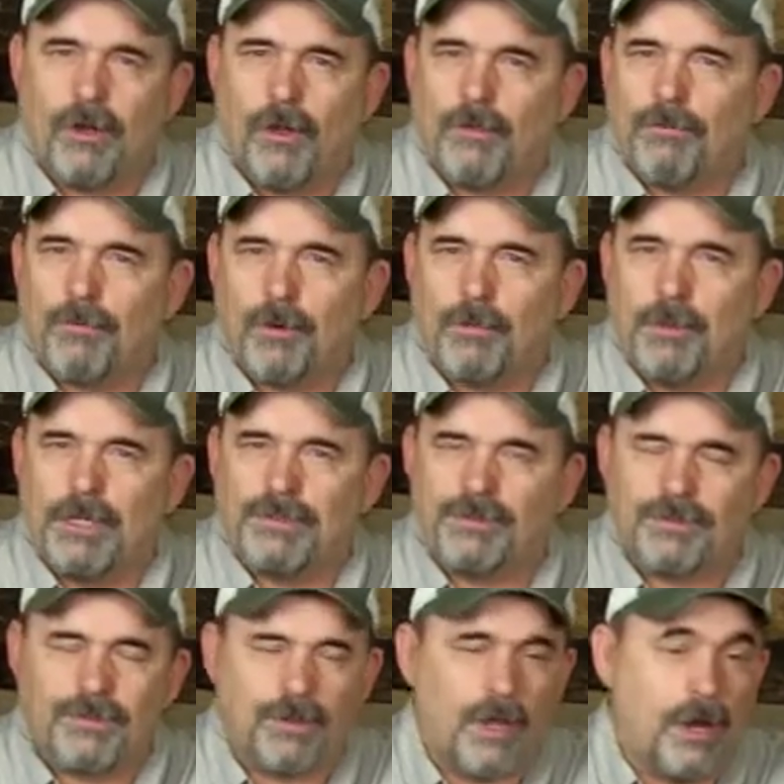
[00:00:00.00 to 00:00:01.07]
all 4
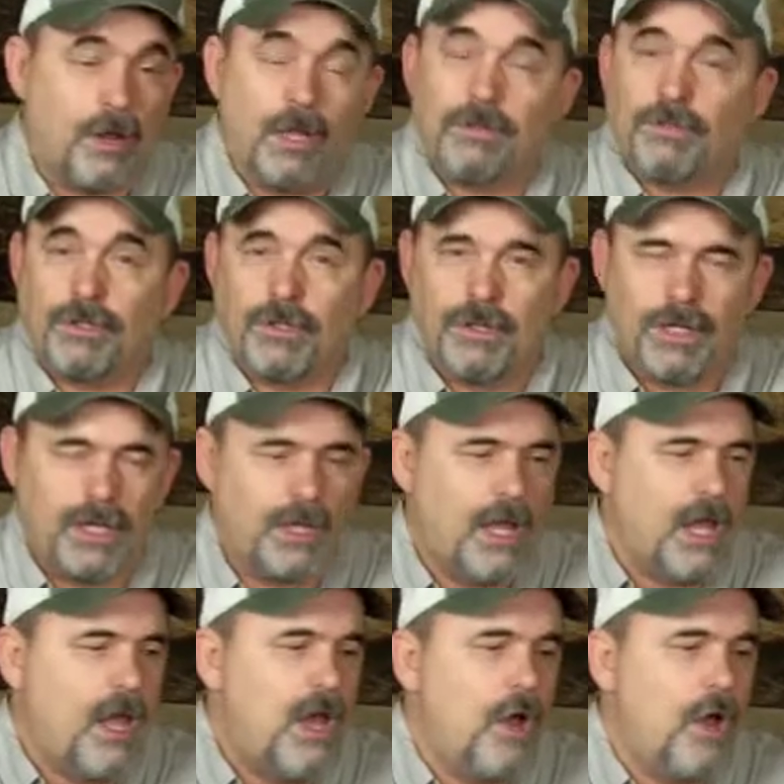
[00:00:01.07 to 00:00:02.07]
pieces are there. That's a good thing.